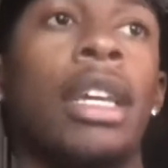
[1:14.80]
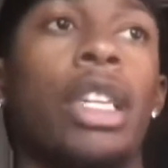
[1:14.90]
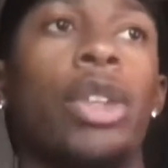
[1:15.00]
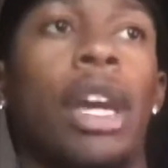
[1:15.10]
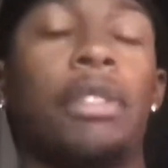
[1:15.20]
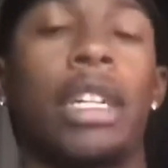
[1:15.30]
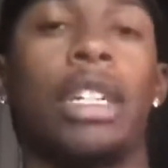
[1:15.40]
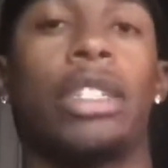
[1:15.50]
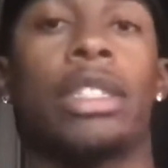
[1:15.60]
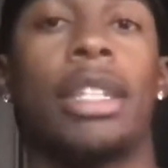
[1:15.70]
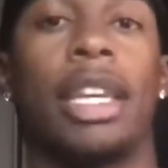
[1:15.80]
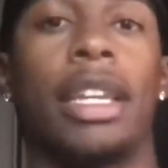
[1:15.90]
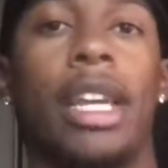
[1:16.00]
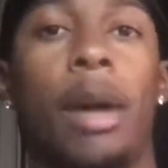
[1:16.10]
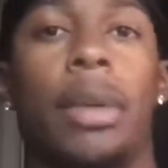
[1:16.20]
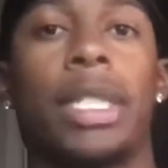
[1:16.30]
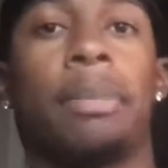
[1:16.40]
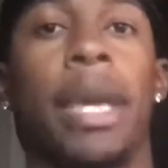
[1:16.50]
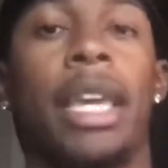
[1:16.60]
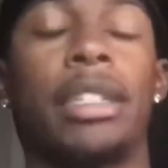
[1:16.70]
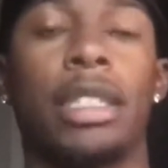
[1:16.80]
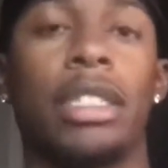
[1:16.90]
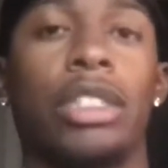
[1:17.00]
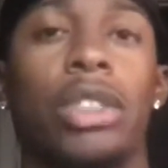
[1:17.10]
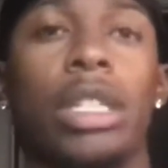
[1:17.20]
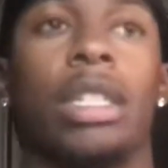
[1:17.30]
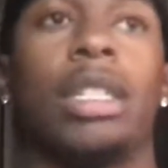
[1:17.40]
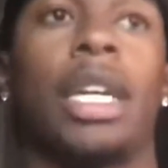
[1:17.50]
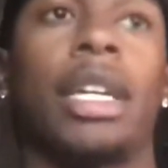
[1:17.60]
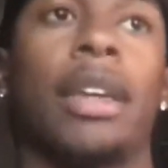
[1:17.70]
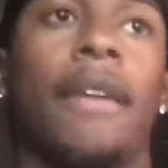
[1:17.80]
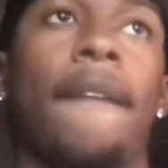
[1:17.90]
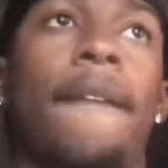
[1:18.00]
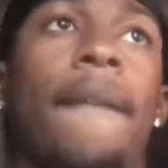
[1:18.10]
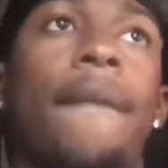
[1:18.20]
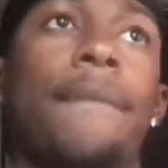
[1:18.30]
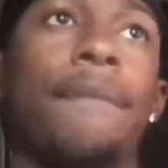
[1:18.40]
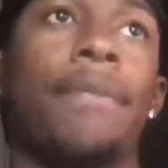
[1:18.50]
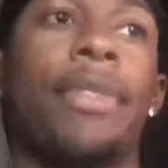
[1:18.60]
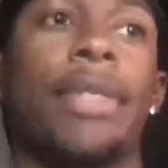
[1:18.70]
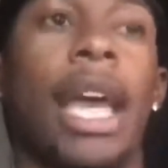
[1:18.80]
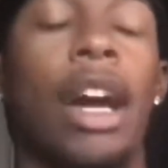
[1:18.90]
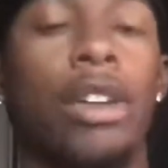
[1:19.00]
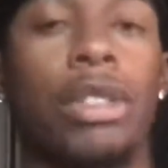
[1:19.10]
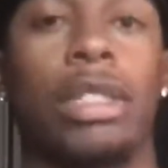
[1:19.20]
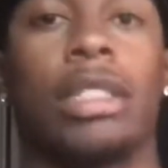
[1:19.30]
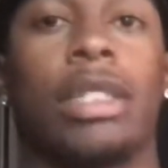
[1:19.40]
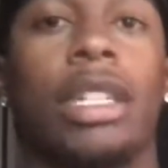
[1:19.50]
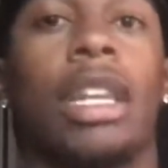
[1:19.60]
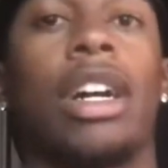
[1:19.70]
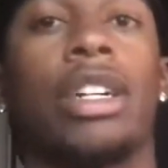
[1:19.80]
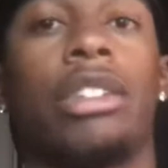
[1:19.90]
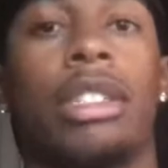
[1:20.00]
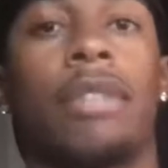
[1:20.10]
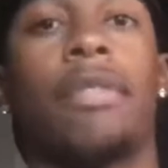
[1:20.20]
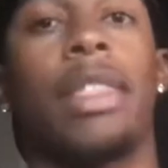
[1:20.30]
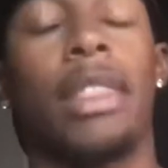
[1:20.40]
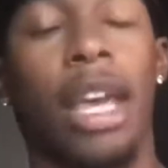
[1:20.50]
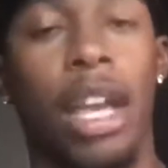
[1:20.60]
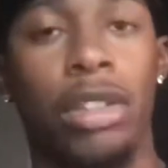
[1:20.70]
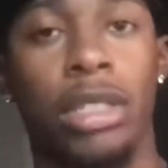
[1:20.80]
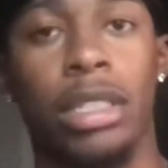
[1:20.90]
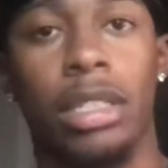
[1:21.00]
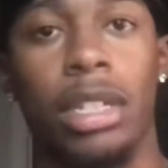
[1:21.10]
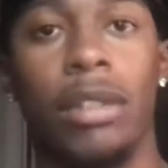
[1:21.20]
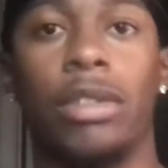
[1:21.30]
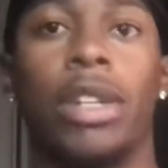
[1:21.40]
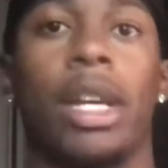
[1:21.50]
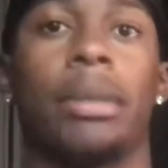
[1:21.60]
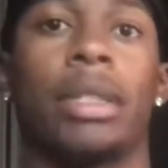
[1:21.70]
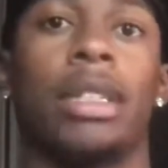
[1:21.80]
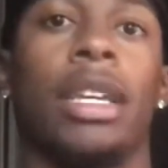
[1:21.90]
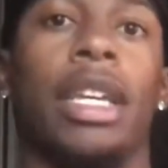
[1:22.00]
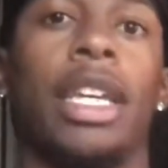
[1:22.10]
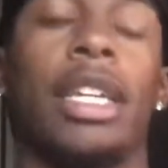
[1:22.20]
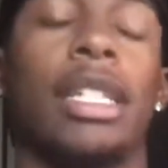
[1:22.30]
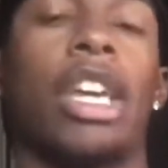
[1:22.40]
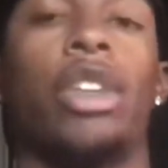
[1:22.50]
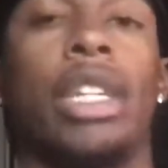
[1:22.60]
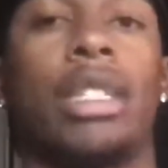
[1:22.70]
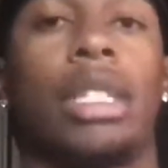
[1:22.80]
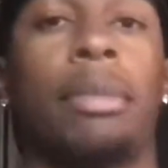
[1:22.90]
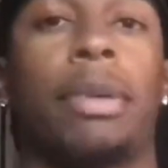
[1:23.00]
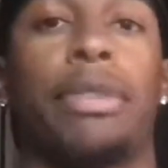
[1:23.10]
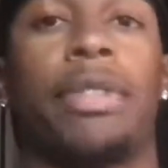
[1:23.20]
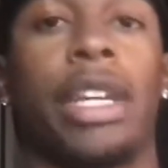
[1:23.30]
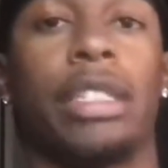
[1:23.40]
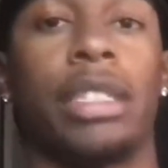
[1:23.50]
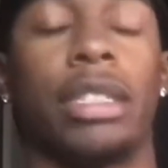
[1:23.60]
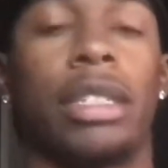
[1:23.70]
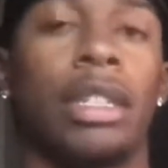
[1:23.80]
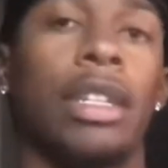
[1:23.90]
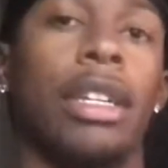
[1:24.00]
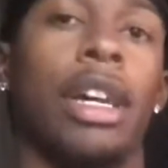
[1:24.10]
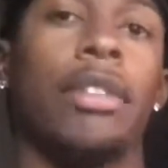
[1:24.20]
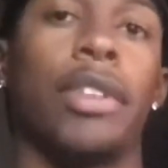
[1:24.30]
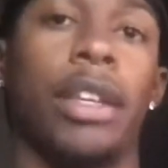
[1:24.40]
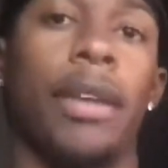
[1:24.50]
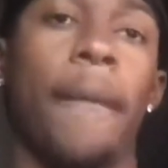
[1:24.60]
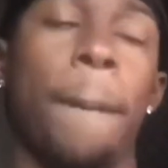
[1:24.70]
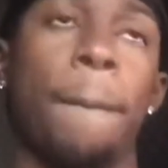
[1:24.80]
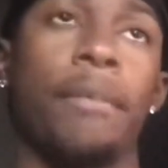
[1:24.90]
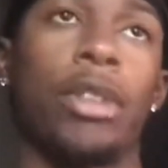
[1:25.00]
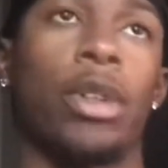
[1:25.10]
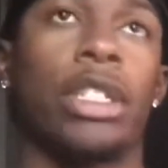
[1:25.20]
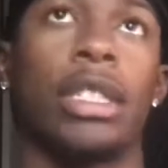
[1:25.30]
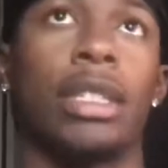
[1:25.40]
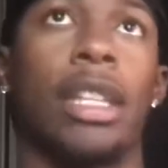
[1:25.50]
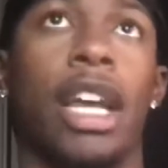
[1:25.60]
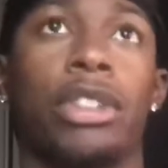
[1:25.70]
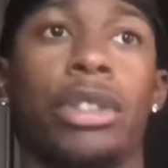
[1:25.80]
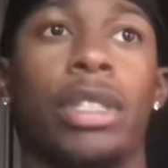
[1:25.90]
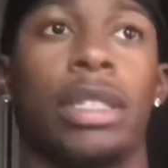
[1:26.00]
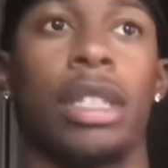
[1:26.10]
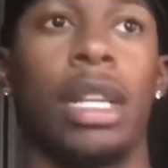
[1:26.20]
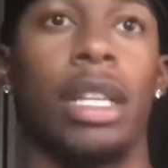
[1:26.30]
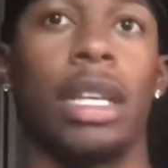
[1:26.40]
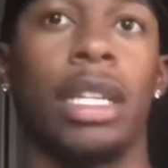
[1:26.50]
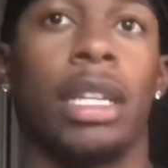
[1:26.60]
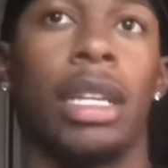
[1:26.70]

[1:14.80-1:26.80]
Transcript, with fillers: you have to understand how much patience you need. Like, thousands and hundreds of thousands of reps is how you get to the perfection of it to where it's just natural. It's not like